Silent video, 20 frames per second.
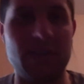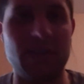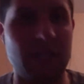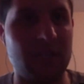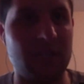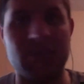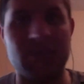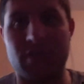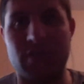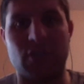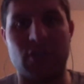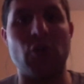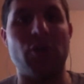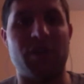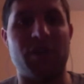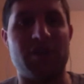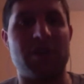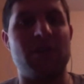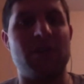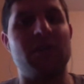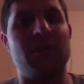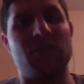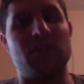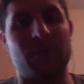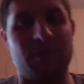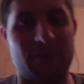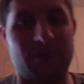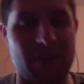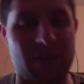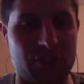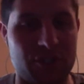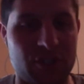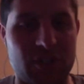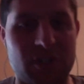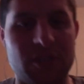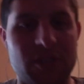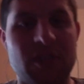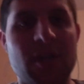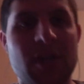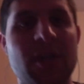in accordance to injury prevention,